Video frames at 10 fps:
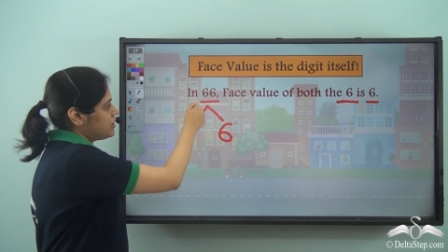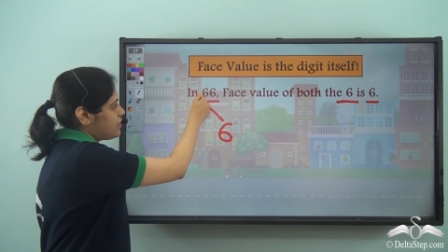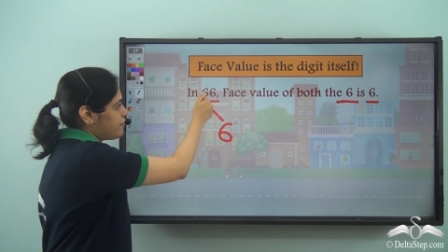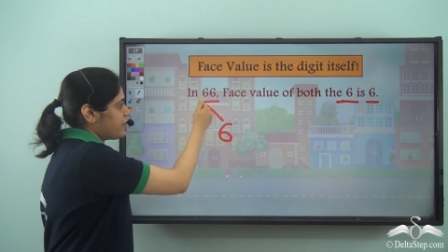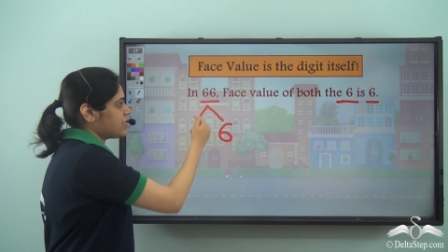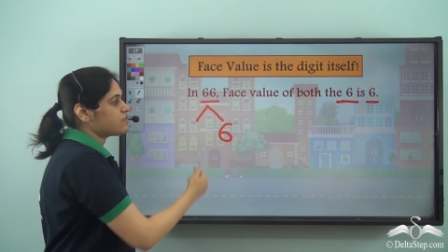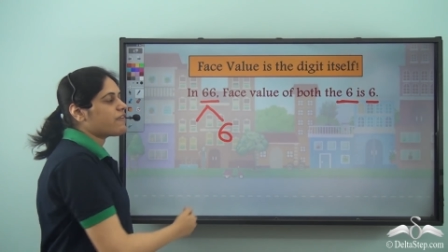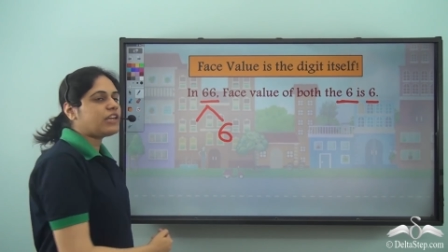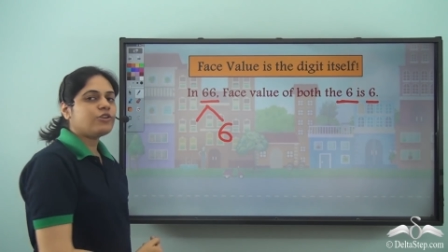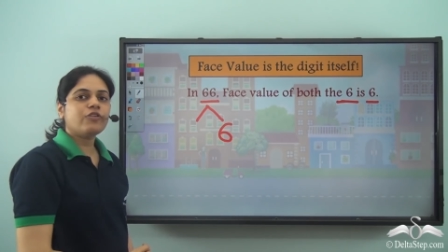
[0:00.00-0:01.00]
The face
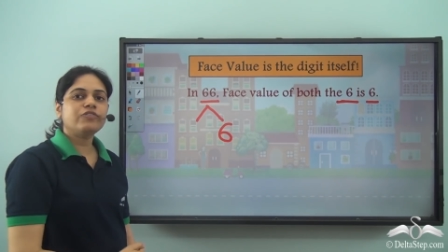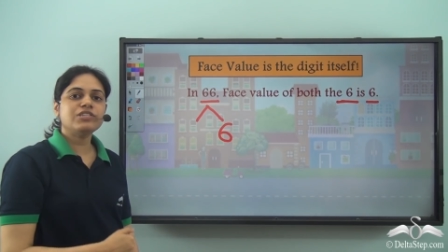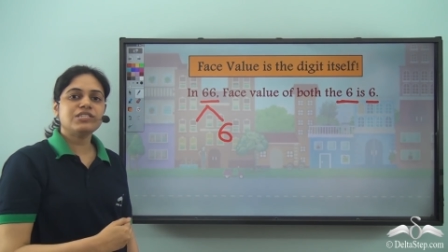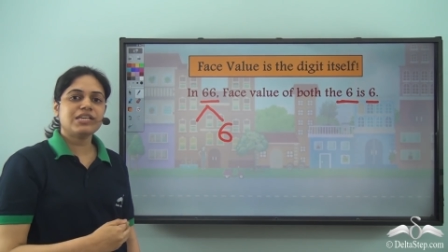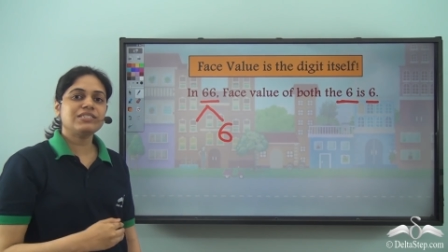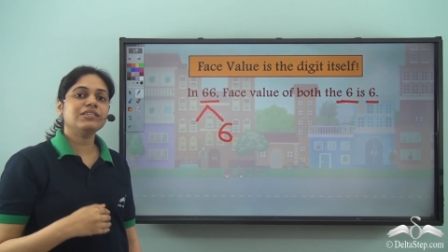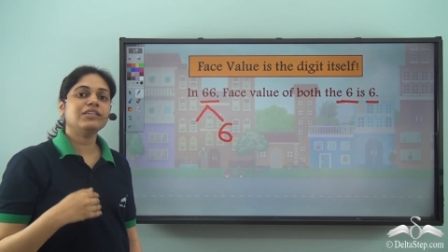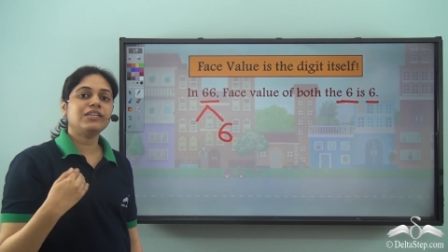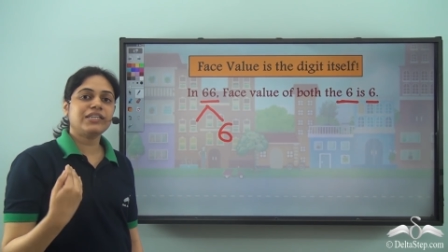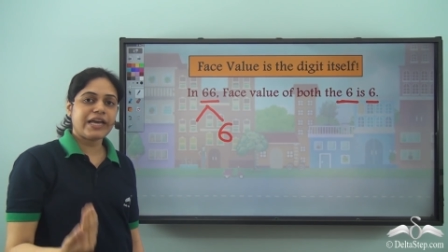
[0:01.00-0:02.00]
value of the 6
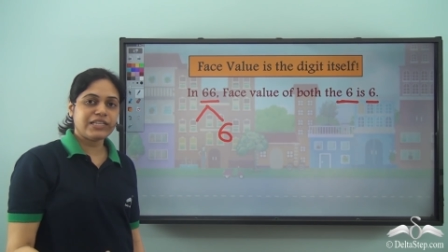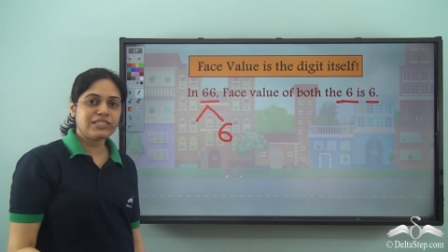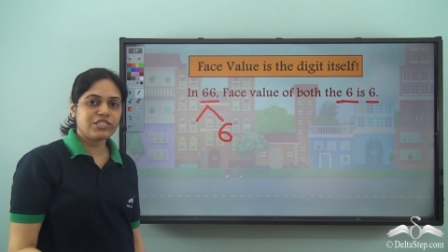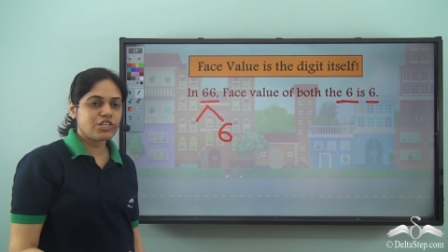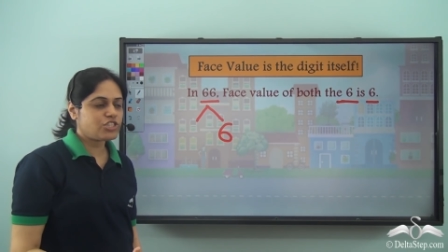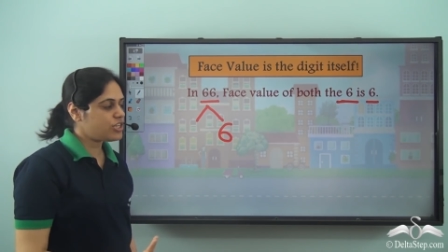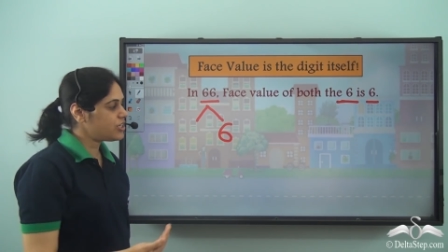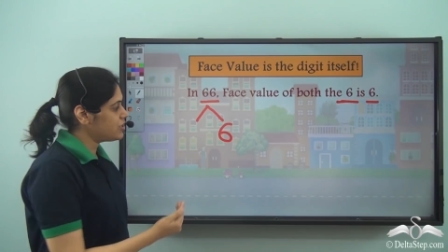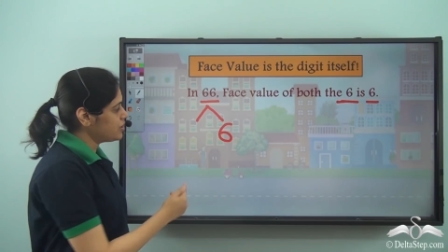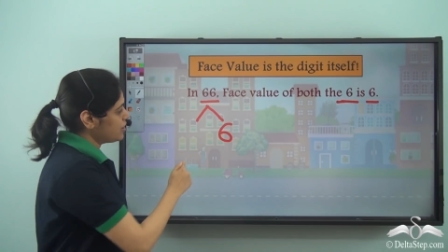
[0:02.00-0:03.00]
in the tens digit,